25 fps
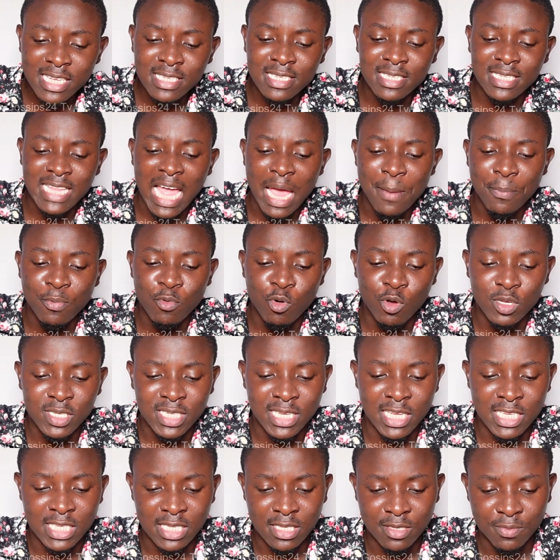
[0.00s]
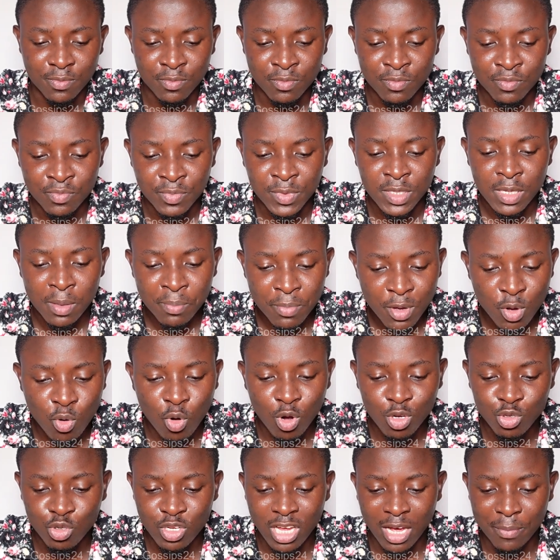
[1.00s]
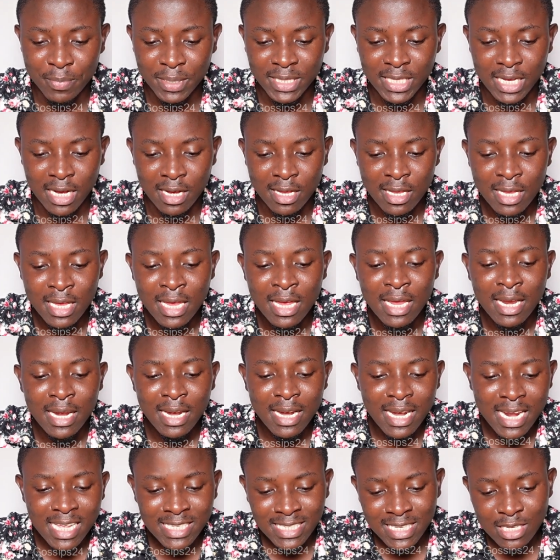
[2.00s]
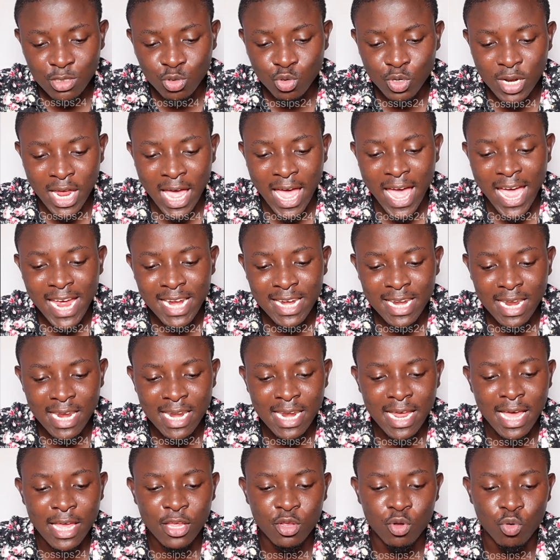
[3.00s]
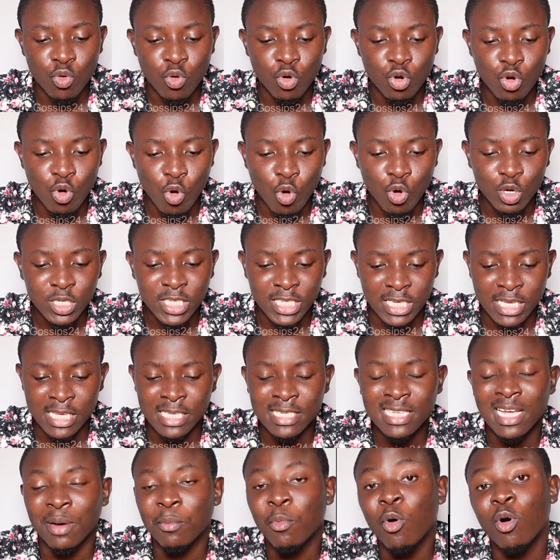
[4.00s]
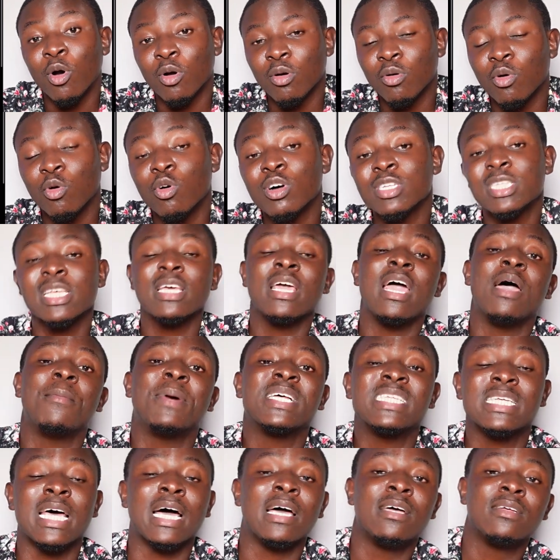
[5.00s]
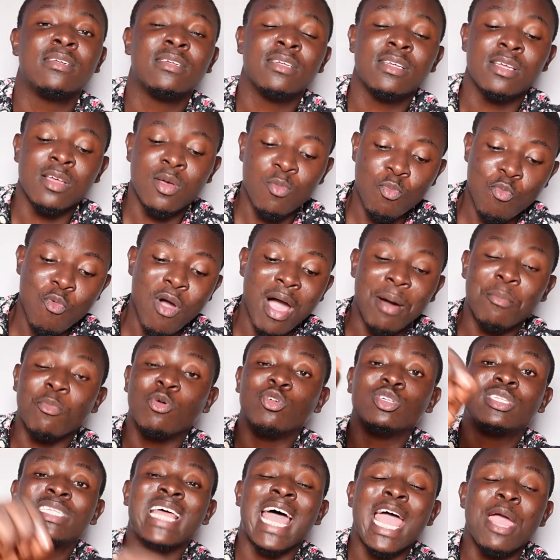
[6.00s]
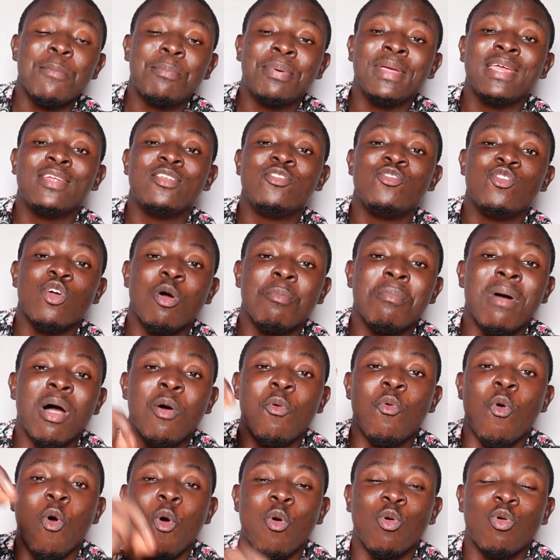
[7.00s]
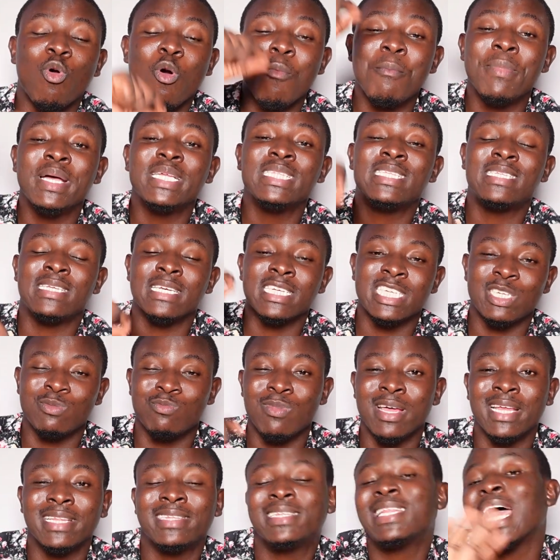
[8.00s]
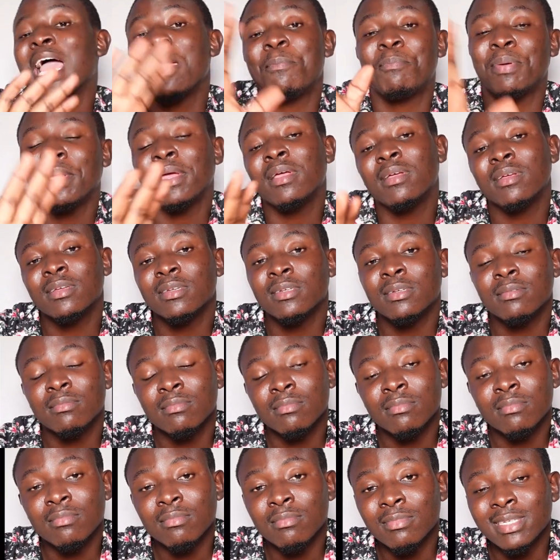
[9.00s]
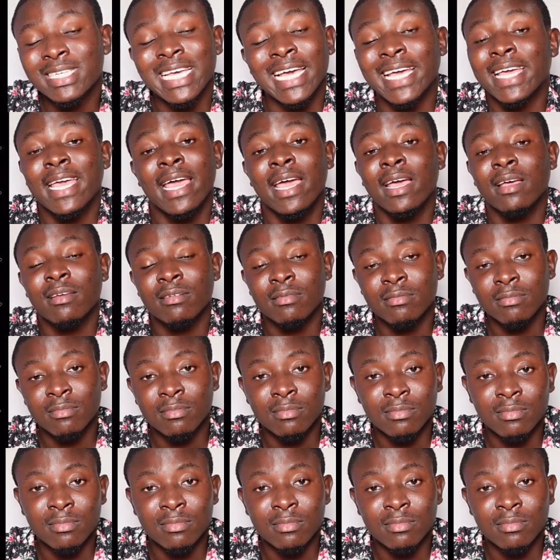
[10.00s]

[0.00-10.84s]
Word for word: just type nonsense because you are better. Listen to the ending and you will know she is a mom. Or say, Master, more typing in your mouth comment section and type it. Keke.